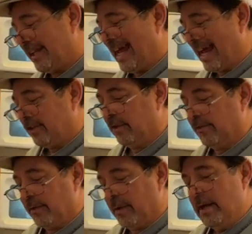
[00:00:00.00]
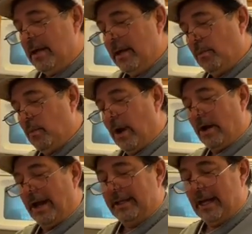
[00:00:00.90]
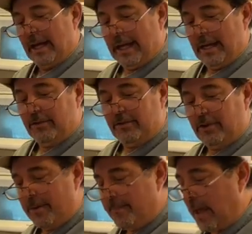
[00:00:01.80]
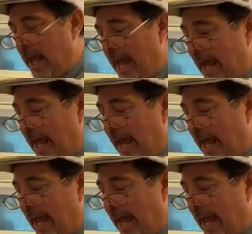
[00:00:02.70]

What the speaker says: actually on the edge of where India is